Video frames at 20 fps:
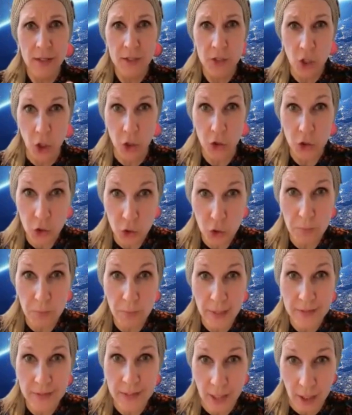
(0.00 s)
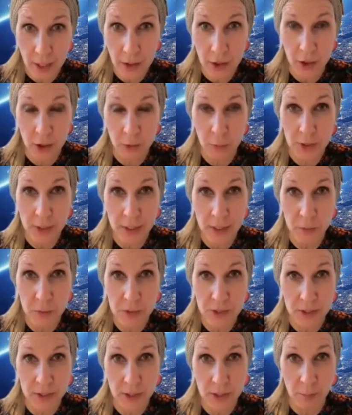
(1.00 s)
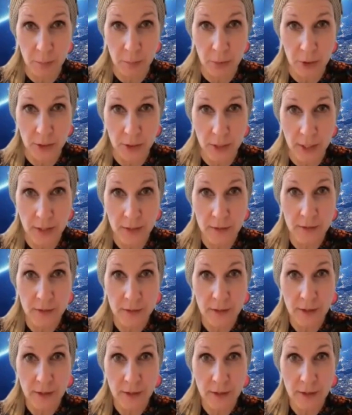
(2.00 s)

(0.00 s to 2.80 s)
So you Tucker when he was in Alberta.